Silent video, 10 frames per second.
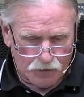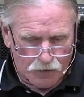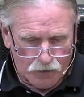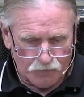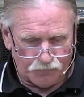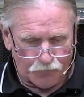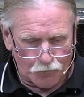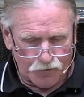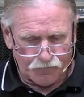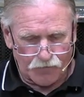and
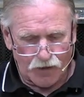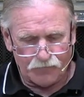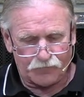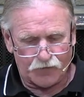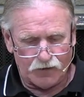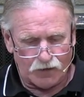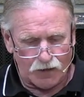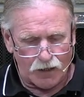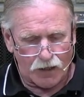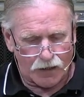45 feet
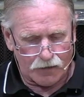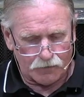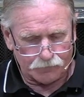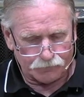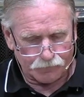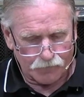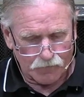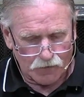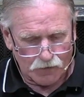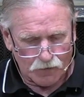high
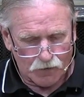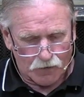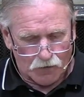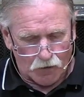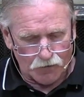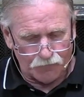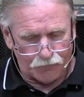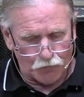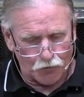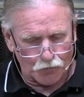on the
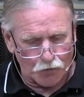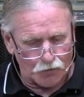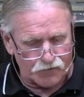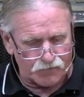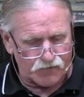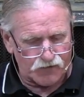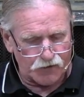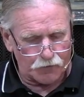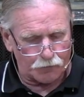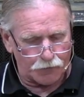four rows of
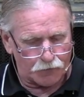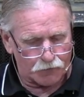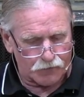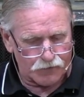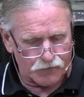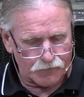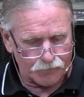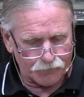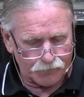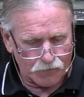cedar pillars,
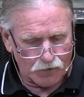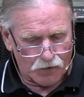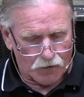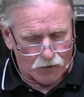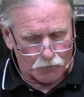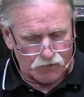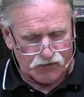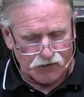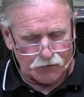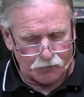with cedar